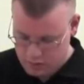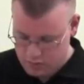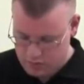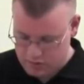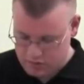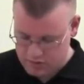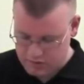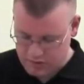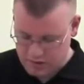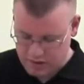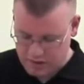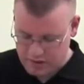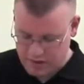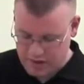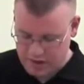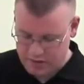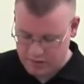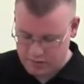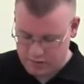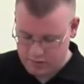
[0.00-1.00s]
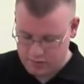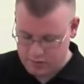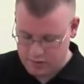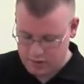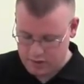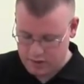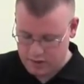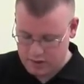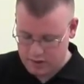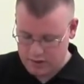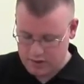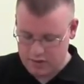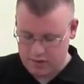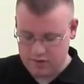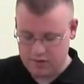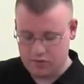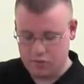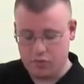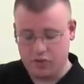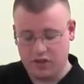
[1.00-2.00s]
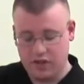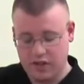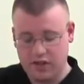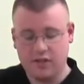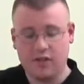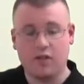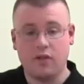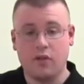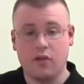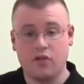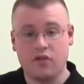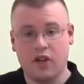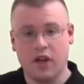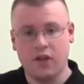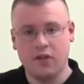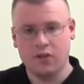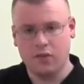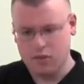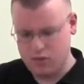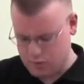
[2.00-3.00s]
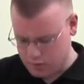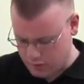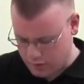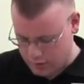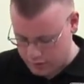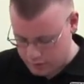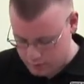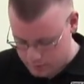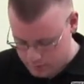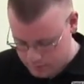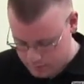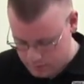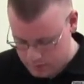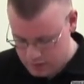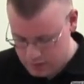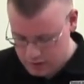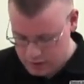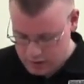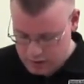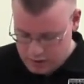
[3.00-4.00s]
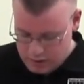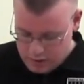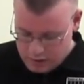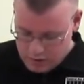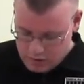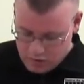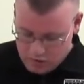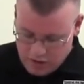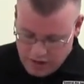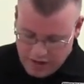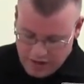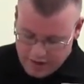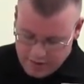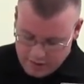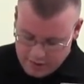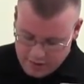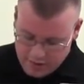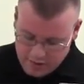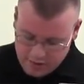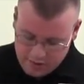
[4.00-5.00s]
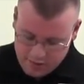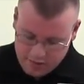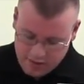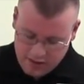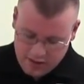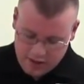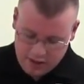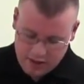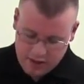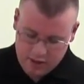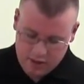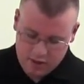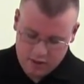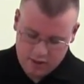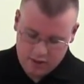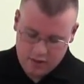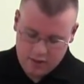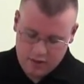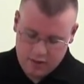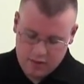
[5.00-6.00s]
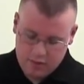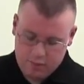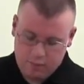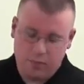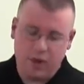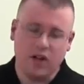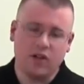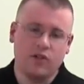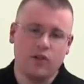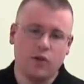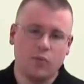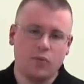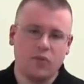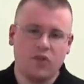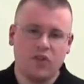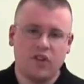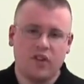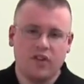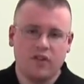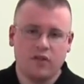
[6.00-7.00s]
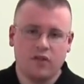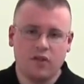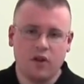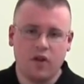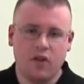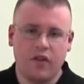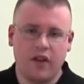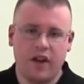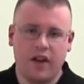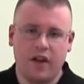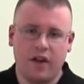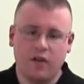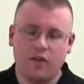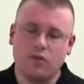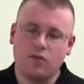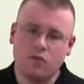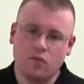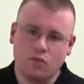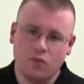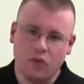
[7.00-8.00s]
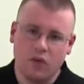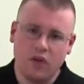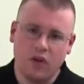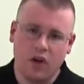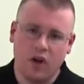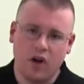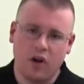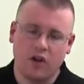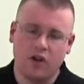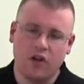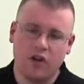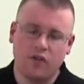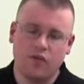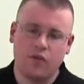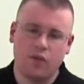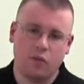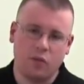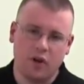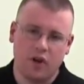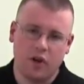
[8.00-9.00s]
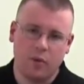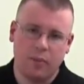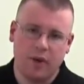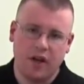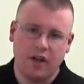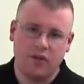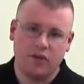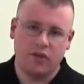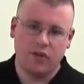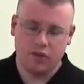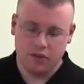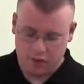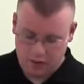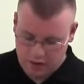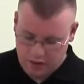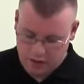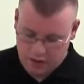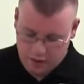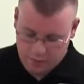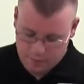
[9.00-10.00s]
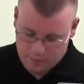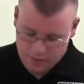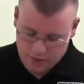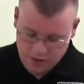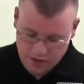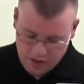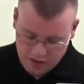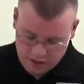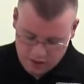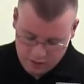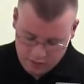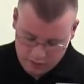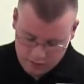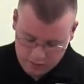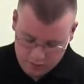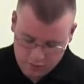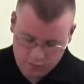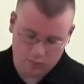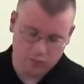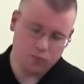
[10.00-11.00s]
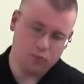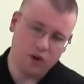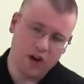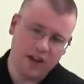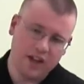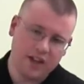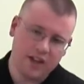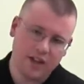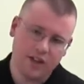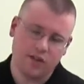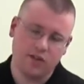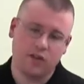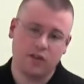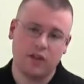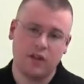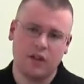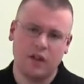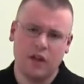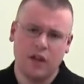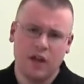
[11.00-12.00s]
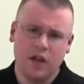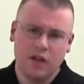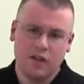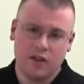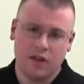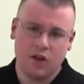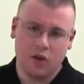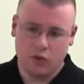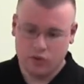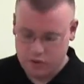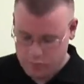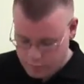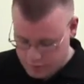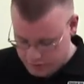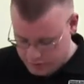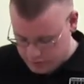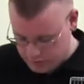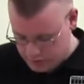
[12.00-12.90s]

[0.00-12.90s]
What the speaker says: which is nice. This is really easy to adjust, which is awesome. You got these thick belt loops, so they are good for rigger belts. They're not going to break easily. They hold your belt